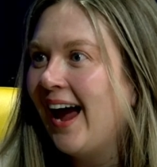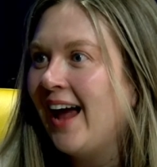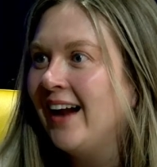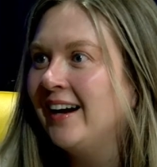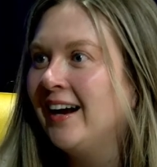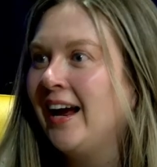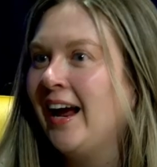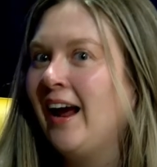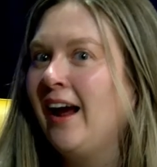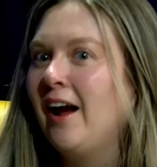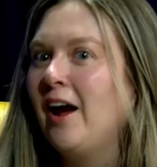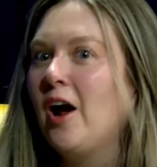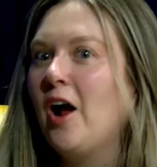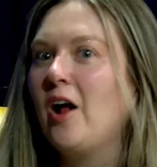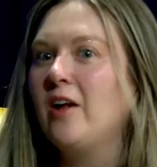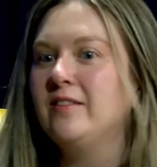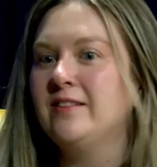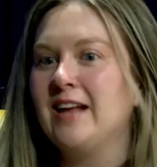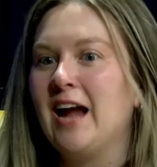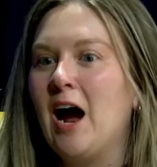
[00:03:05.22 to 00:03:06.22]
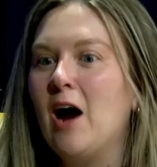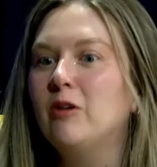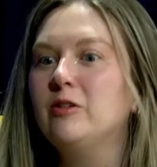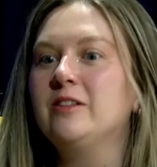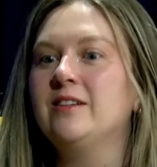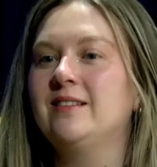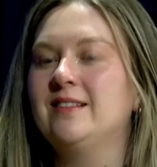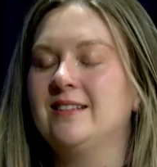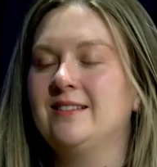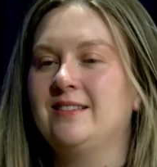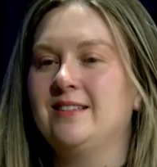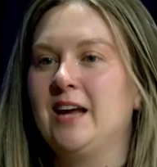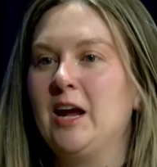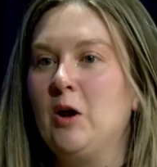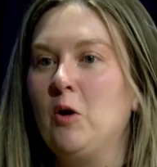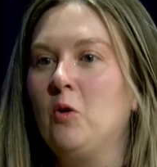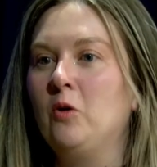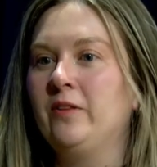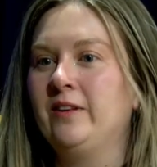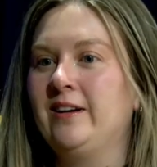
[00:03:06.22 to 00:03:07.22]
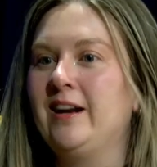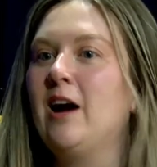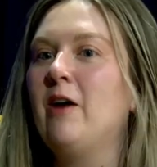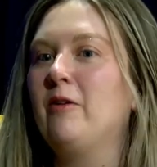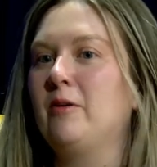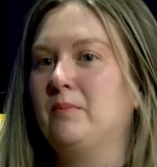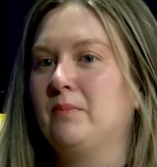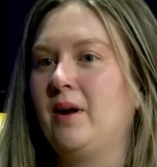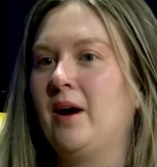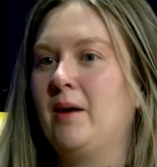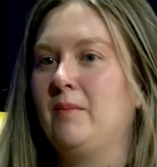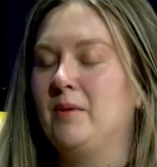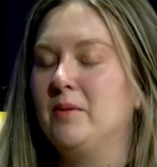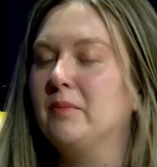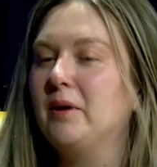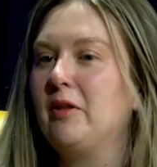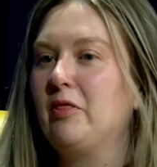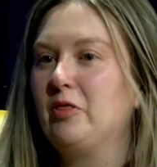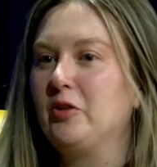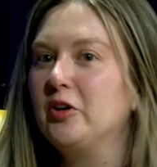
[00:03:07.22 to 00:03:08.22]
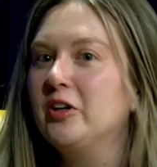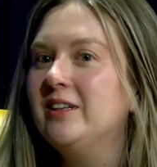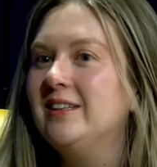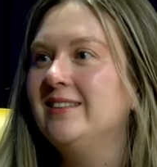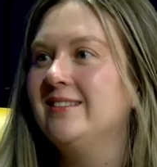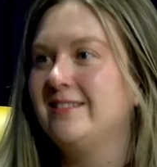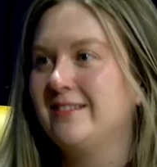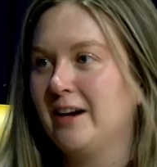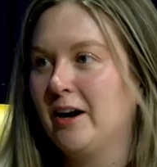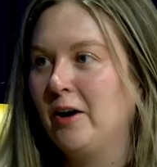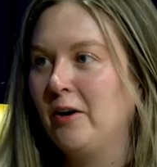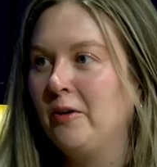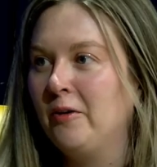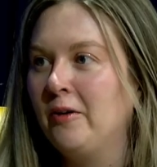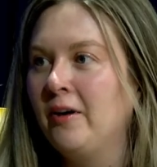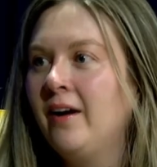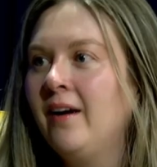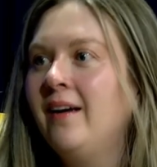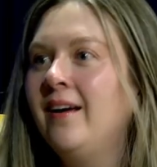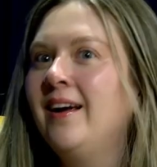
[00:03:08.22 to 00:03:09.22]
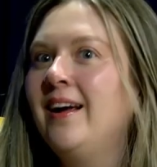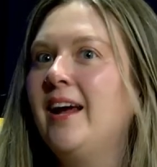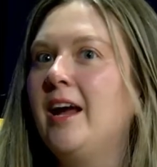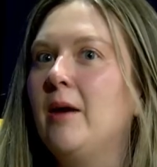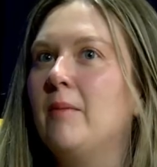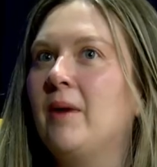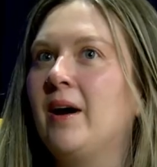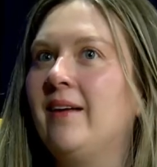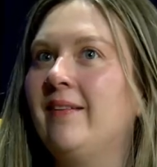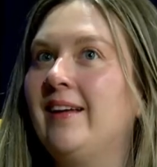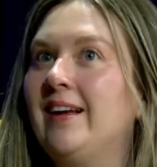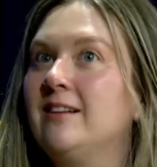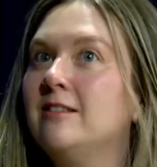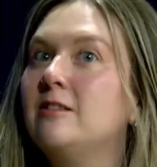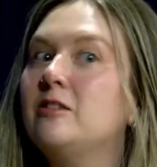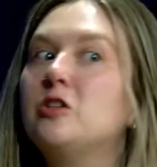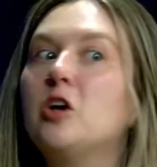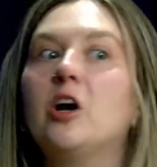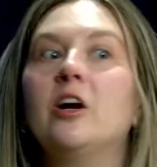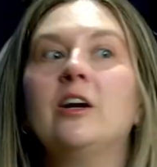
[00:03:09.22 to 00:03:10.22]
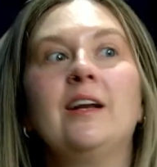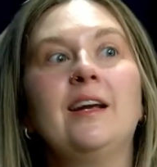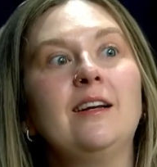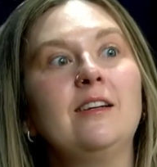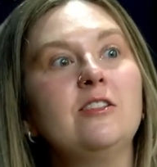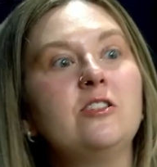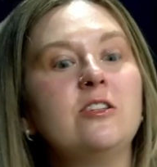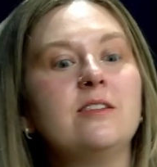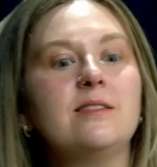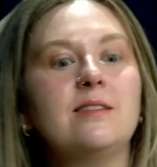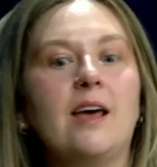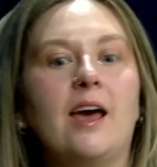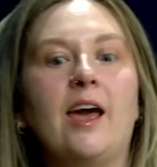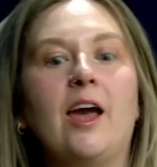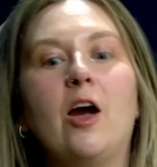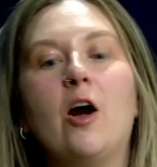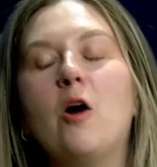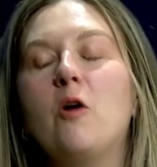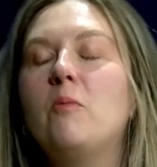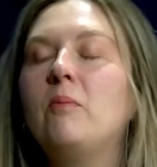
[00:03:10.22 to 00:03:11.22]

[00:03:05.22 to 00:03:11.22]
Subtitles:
And I now to this day, only now I'm in my 30s now, am I like starting to say, oh,